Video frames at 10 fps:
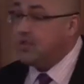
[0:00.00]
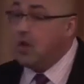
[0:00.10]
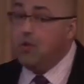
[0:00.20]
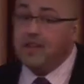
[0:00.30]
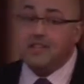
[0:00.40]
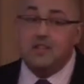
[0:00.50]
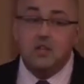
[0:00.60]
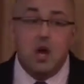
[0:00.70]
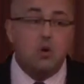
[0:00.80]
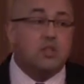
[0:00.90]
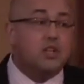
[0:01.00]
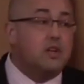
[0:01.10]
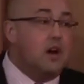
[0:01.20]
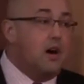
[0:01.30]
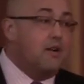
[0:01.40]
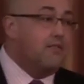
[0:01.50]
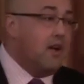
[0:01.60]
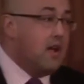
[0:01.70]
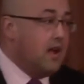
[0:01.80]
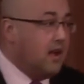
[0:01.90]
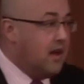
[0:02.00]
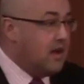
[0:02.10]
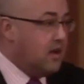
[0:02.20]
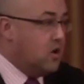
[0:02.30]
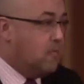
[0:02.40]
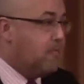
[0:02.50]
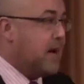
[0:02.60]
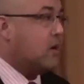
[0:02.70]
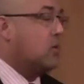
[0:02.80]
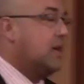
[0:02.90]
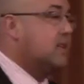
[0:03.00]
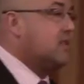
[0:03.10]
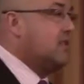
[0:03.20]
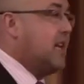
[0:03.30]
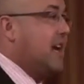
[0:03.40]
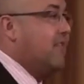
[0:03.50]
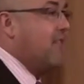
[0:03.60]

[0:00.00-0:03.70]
So this notion of ubiquitous data